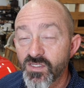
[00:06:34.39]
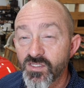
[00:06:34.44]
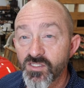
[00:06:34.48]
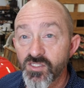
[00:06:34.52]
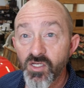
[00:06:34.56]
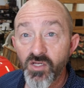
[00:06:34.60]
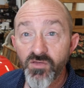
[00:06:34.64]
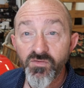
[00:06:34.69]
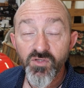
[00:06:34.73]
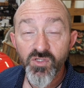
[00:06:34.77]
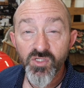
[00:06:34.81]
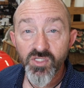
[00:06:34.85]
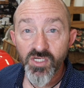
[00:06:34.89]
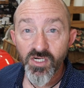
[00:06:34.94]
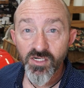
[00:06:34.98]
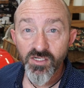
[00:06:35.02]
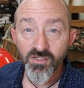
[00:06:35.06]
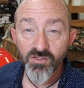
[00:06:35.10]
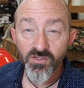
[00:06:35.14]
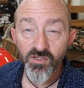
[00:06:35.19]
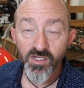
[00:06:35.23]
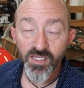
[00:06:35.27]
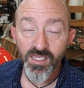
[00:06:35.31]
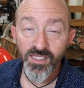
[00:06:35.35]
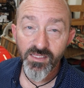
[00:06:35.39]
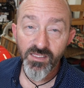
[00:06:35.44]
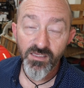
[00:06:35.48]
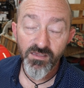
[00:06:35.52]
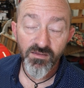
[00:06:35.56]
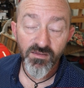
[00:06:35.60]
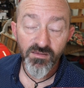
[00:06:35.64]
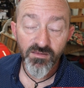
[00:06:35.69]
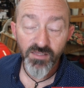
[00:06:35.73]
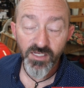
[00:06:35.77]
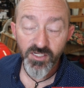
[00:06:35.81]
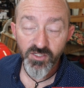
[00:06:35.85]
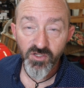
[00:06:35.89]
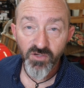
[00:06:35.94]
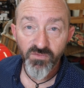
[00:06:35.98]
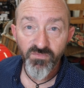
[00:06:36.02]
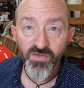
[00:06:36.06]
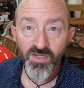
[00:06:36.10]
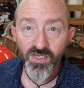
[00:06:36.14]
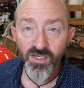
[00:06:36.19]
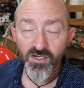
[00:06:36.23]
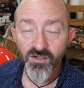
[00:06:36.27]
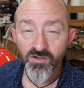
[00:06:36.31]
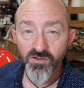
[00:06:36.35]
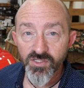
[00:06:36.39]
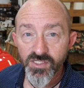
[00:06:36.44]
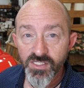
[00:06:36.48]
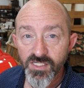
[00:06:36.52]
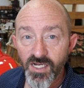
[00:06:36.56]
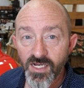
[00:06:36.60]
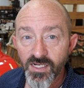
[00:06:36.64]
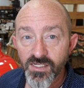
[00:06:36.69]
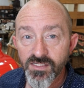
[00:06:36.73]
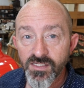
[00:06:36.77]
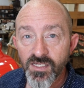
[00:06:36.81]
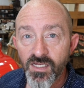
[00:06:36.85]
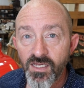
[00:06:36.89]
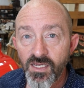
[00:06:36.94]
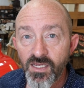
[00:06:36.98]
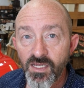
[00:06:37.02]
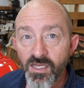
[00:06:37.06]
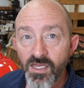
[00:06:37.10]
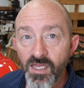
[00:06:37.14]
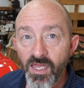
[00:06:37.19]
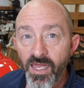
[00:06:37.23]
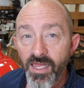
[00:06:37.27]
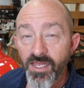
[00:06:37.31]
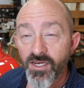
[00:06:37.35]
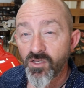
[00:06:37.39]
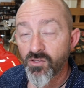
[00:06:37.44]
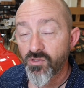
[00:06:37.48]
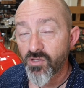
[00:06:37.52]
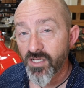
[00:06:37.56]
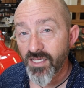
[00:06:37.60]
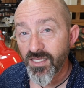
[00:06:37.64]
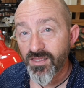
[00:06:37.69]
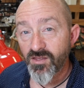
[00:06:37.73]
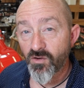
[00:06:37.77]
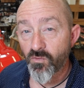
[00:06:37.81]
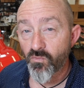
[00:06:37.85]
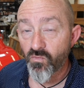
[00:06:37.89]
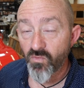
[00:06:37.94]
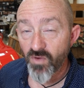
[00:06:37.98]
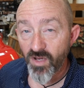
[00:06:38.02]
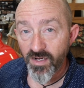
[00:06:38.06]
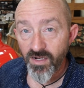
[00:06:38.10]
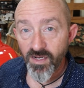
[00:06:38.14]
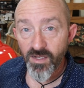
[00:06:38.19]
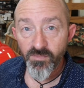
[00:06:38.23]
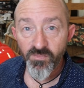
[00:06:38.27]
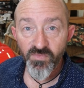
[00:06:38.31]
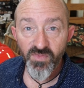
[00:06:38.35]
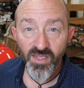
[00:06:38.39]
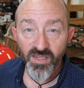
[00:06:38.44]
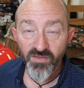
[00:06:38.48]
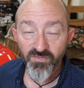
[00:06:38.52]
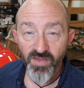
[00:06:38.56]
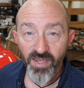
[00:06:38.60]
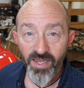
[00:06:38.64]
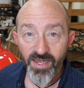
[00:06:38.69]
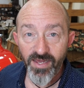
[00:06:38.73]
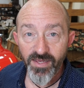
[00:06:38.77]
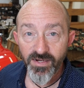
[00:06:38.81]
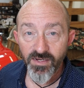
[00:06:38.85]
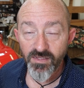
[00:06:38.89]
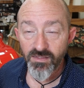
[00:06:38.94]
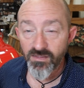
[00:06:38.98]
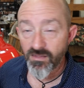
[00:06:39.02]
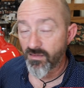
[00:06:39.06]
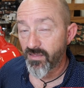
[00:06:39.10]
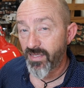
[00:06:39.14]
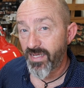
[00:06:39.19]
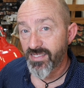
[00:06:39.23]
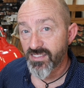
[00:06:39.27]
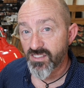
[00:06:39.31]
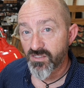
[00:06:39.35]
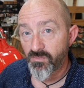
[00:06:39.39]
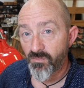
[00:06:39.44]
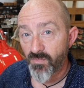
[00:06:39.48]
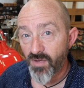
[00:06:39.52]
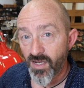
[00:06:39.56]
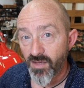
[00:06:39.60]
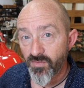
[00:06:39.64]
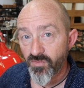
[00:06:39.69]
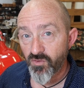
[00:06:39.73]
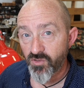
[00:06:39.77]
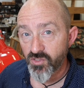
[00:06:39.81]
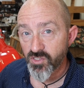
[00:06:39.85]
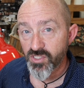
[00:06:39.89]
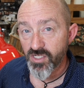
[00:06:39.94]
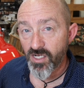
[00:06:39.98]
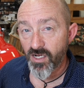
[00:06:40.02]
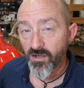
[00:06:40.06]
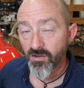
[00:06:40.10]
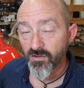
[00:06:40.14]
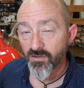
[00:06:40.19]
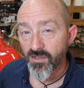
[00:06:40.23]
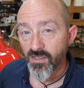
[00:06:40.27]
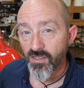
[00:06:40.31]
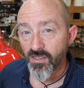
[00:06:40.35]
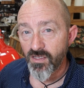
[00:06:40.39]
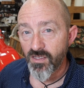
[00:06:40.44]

So if you start to look at the electric vehicle stocks and you look at the run up they've had in the last month or so,